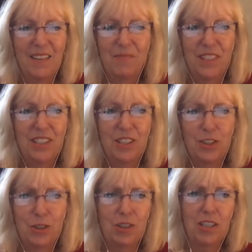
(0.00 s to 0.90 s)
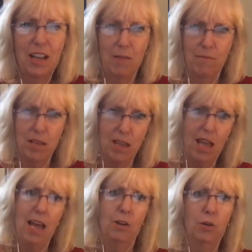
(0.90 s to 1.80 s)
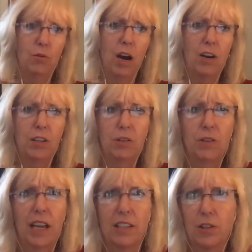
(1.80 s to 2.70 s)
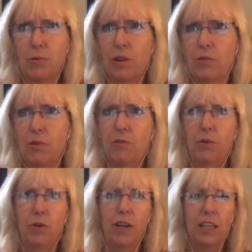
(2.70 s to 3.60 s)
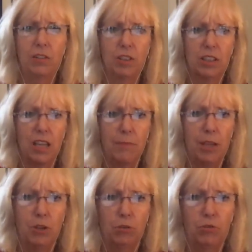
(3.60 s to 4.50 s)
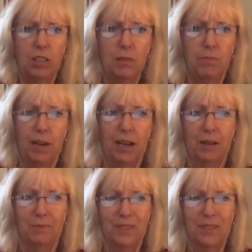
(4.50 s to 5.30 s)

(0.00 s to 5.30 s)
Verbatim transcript: This is your time. Yeah, who are you, guest 3348? You just gave me goosey bumps.